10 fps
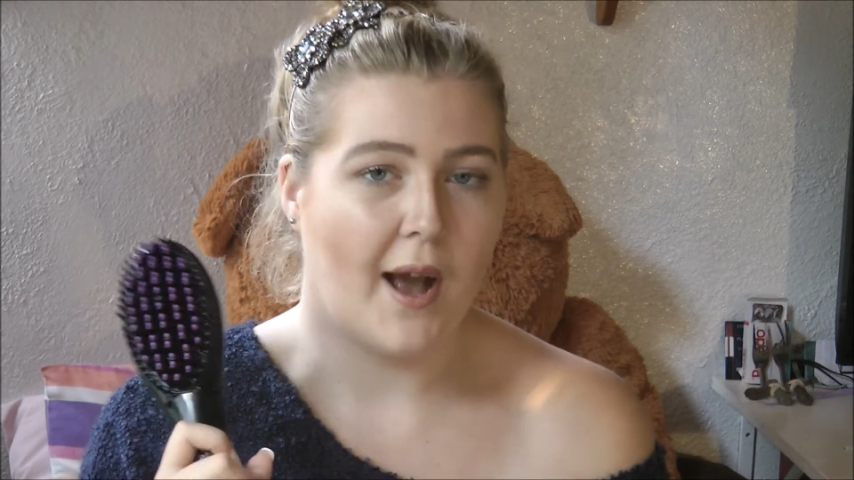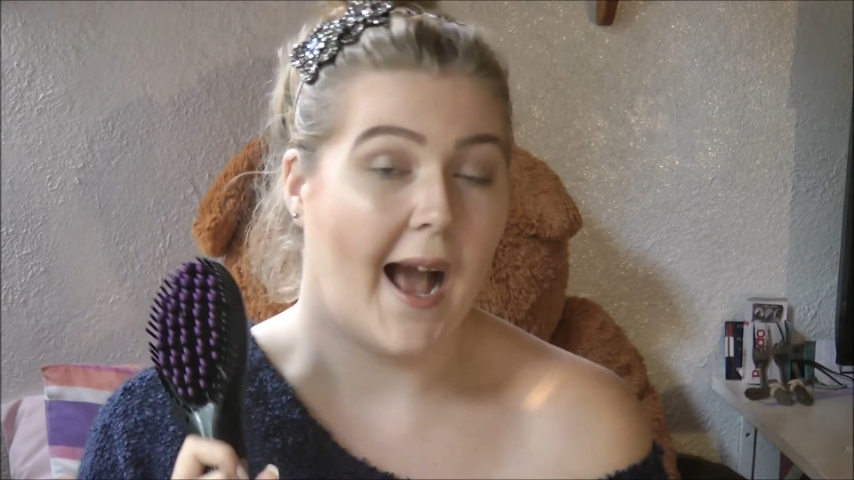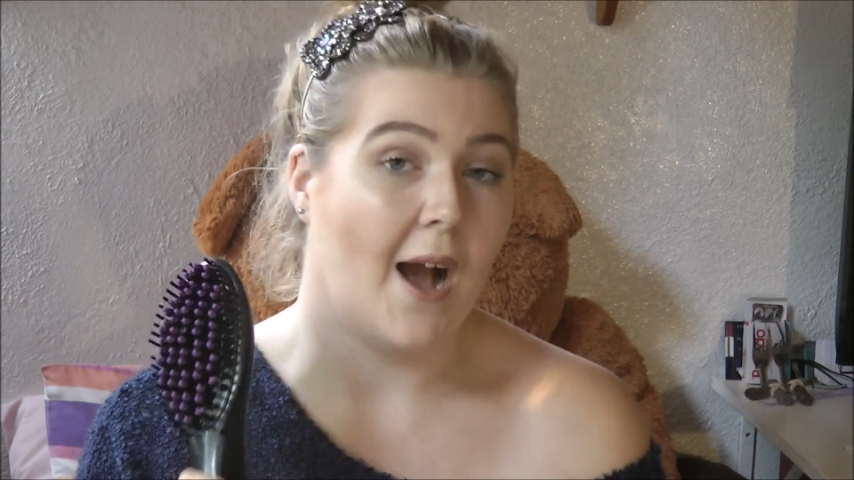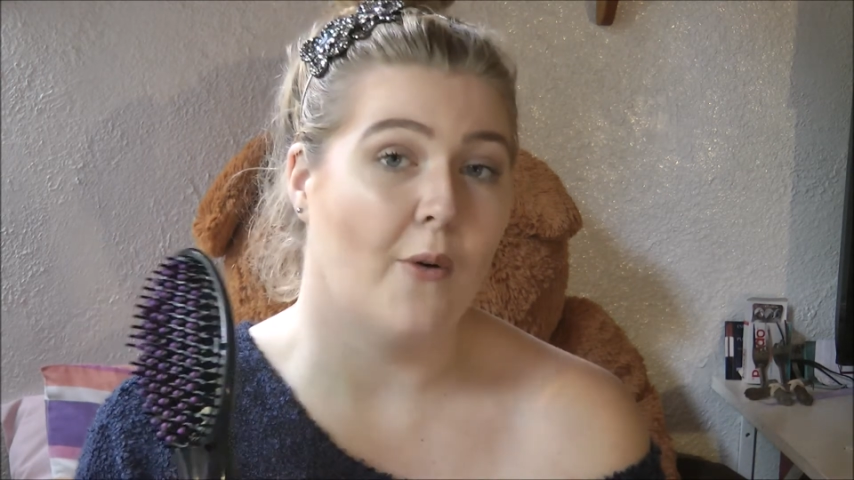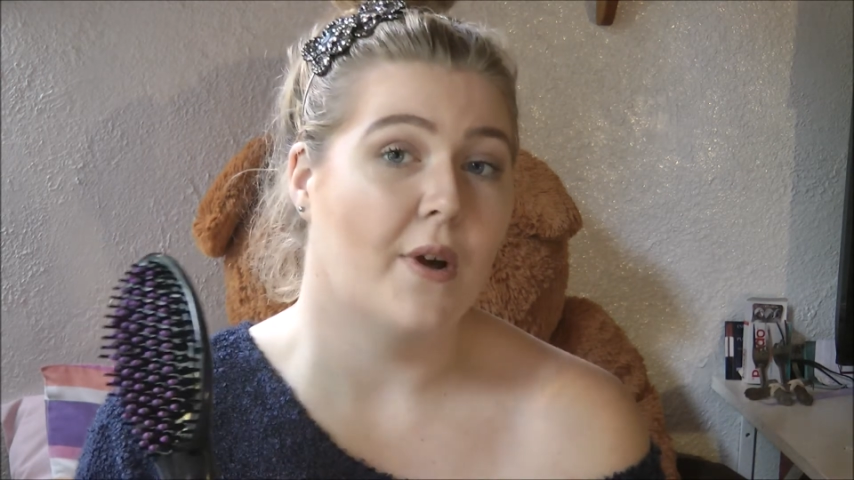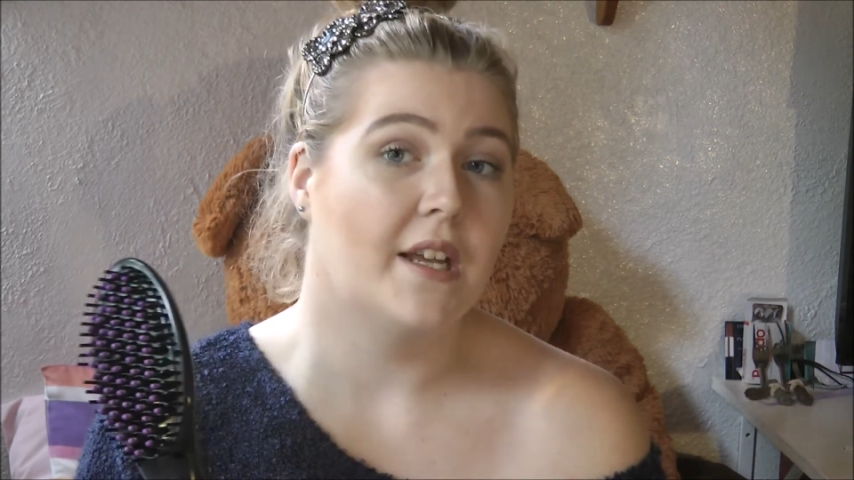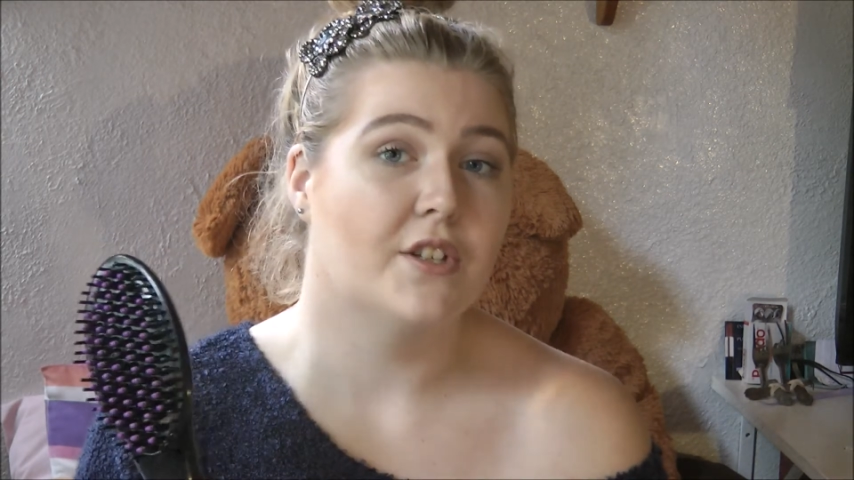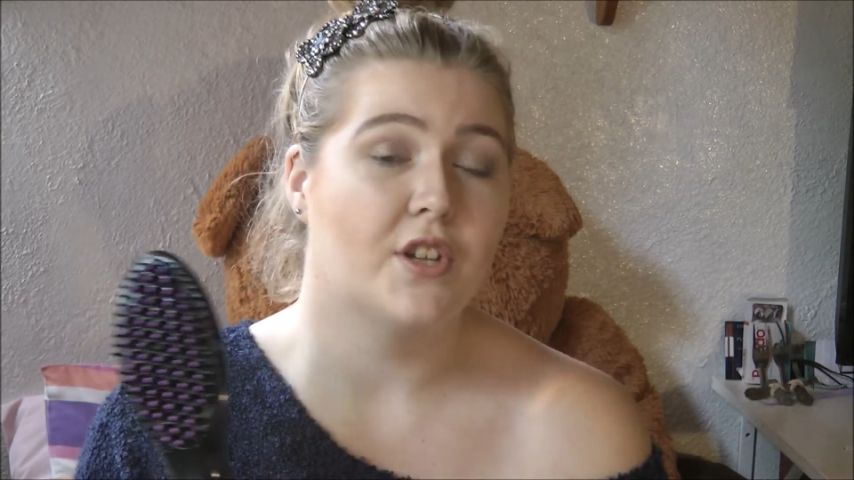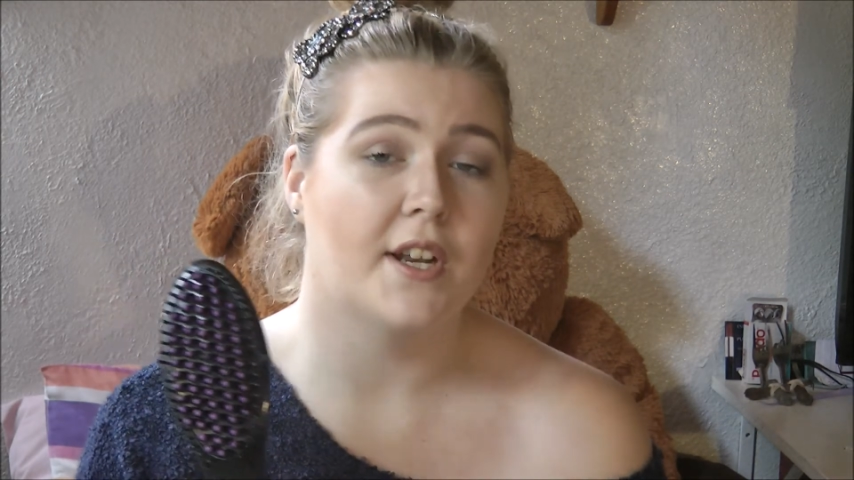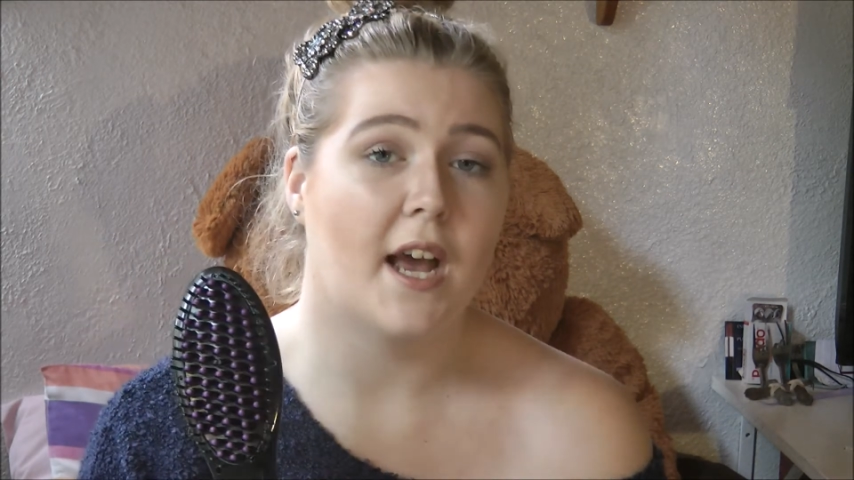how
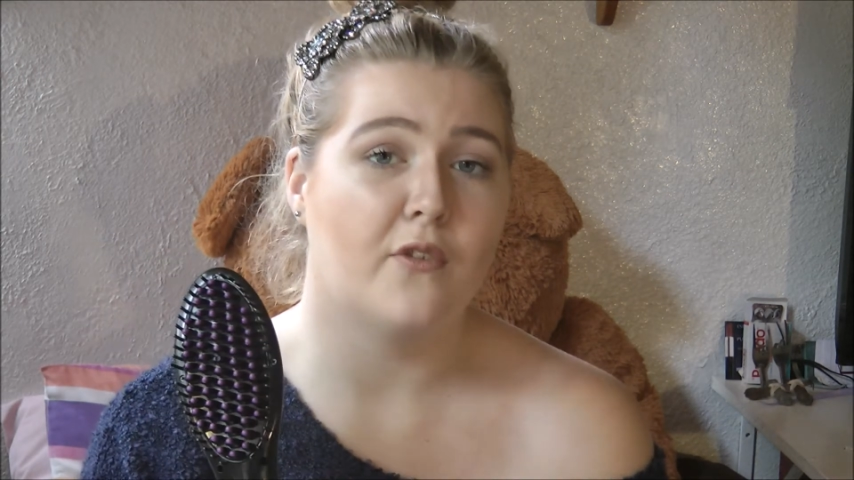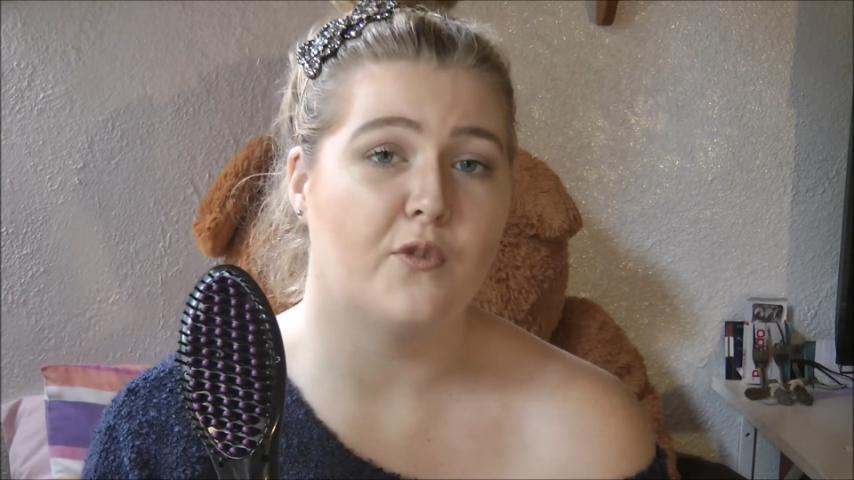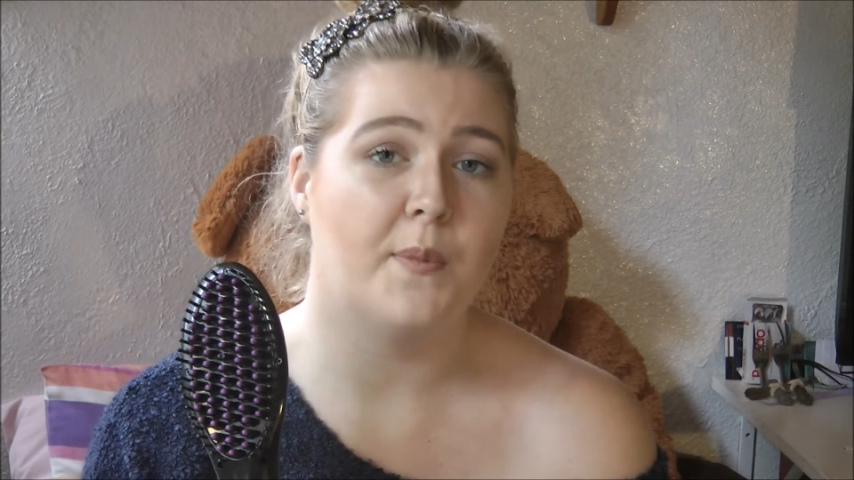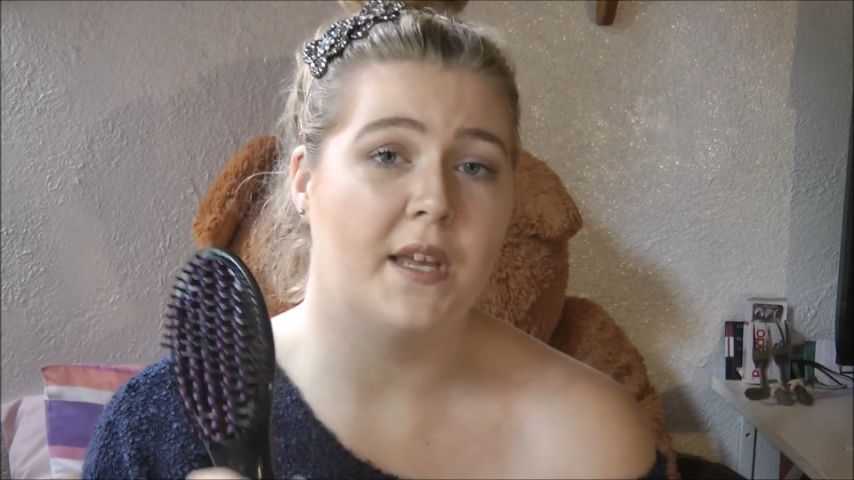it turned out for me.